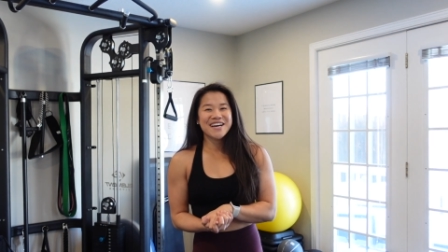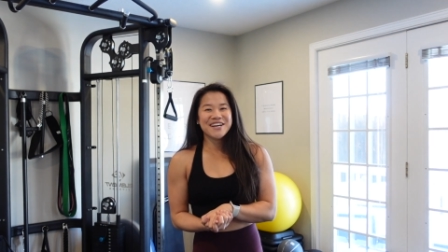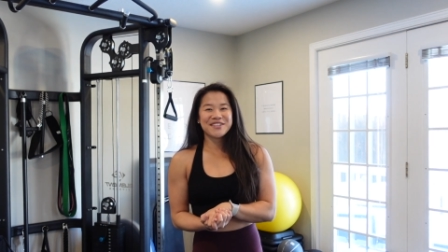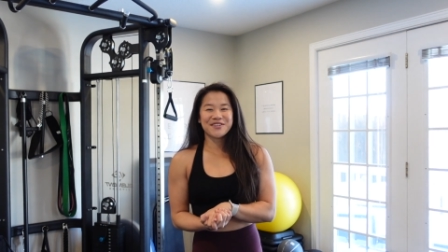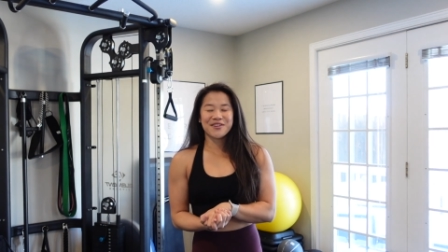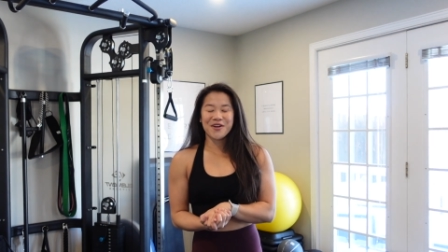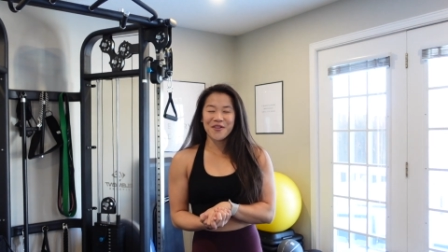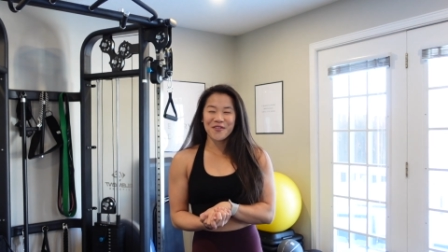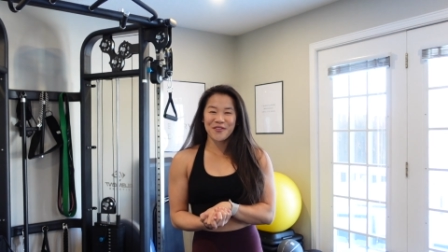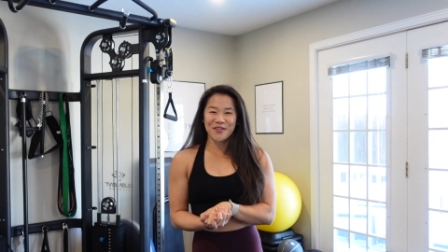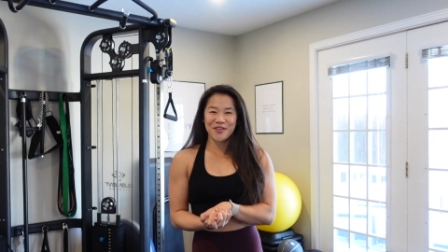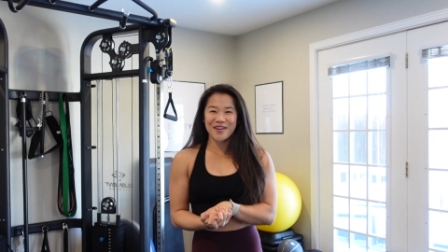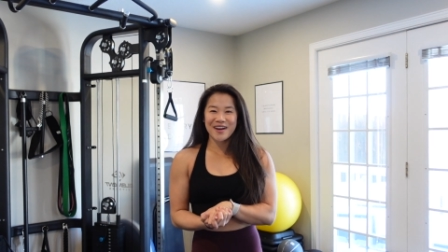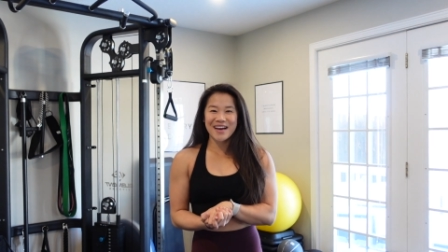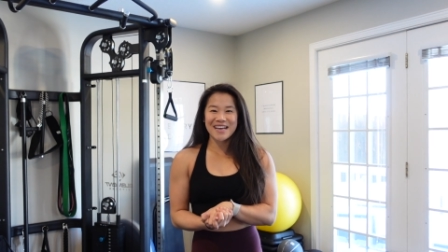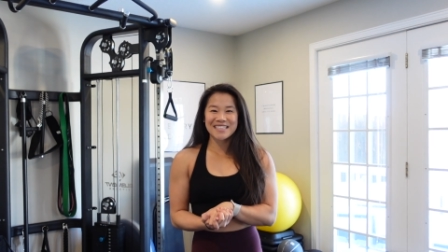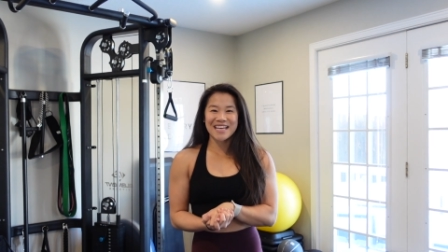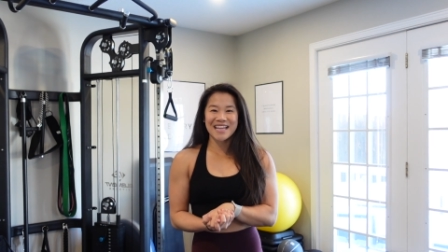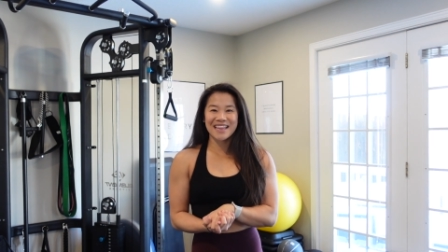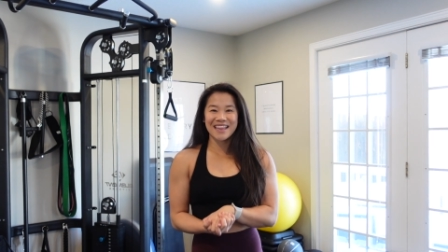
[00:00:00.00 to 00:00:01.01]
So hopefully you
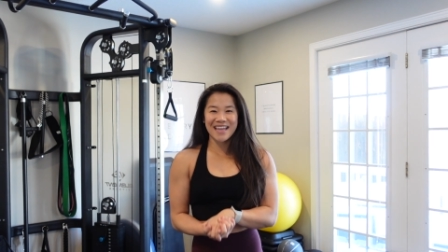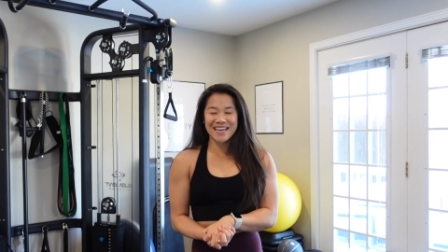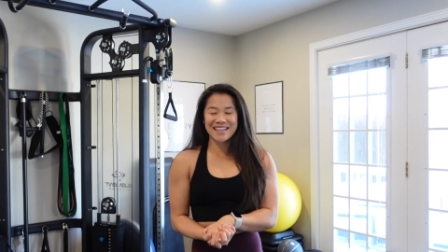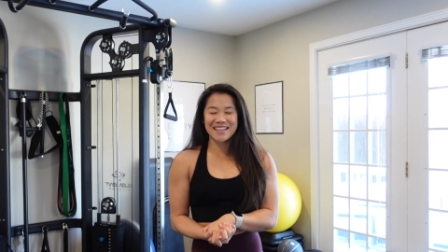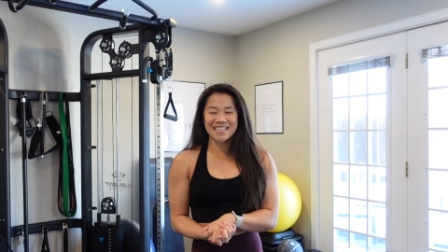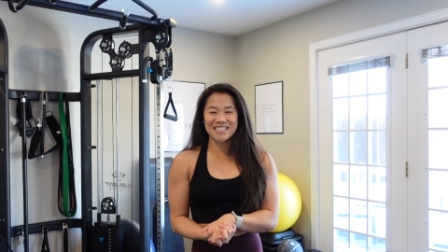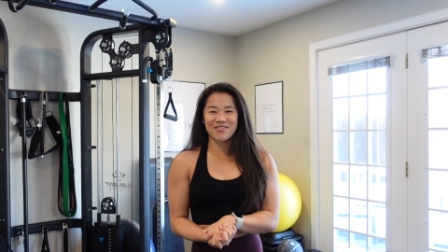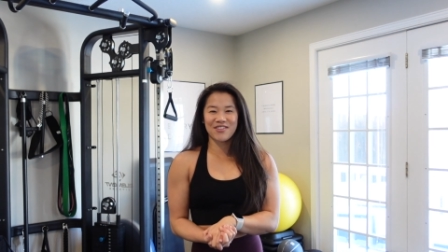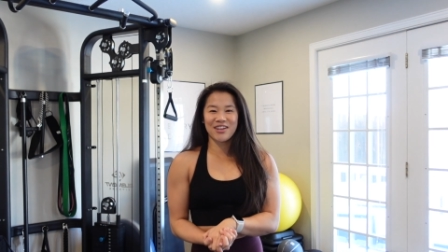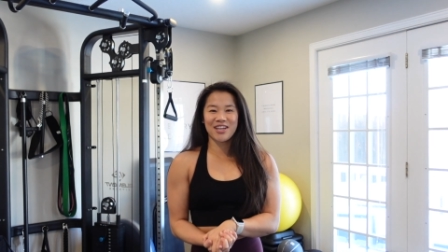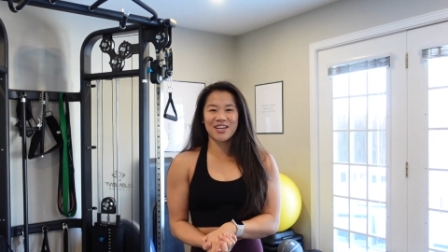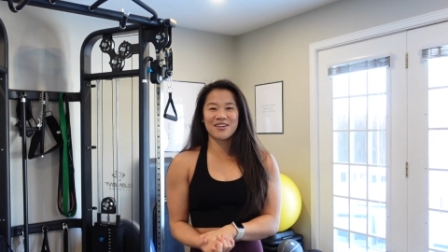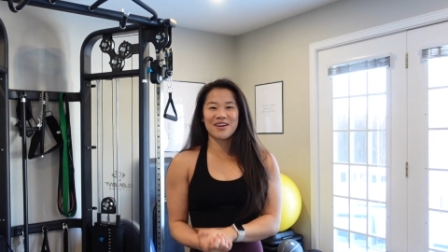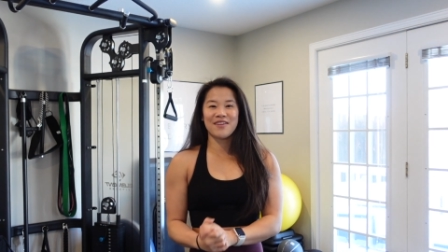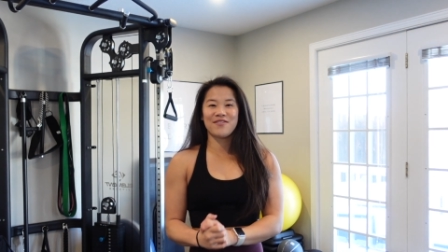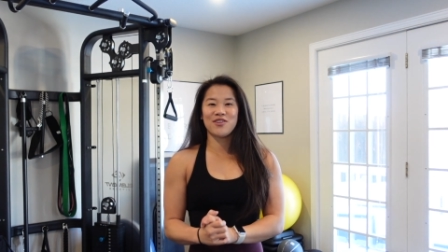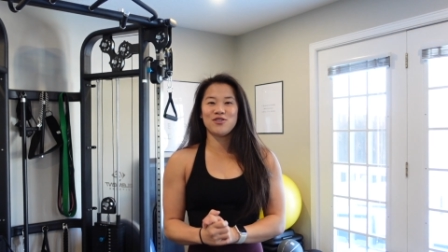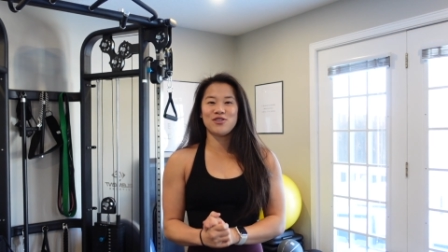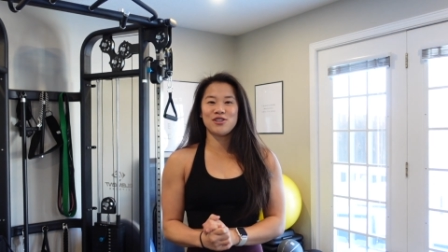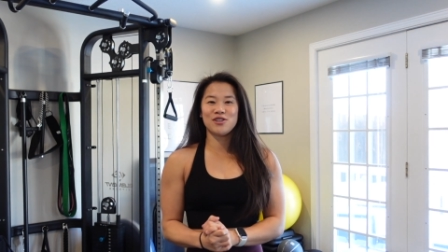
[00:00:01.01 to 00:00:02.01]
guys like this video.
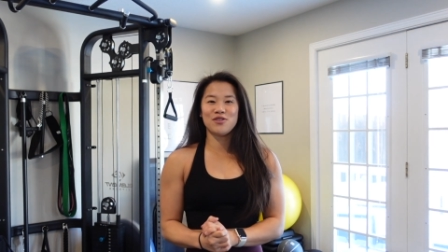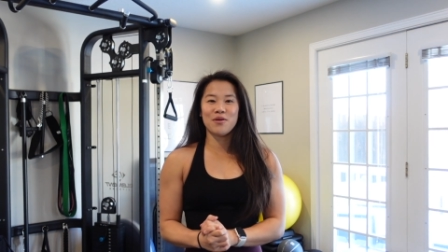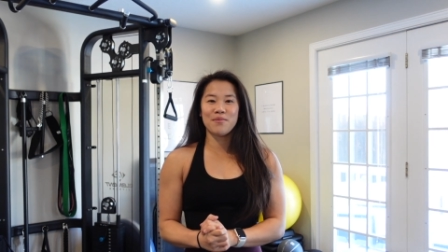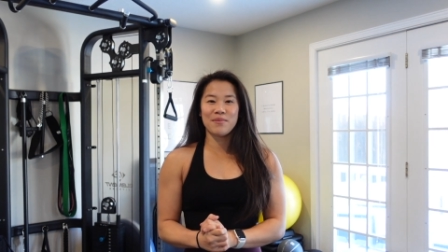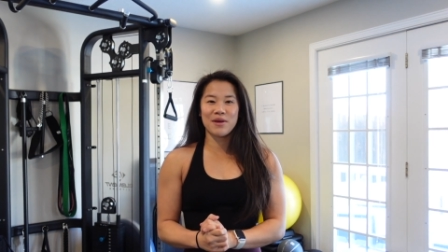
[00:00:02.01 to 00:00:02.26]
If you do,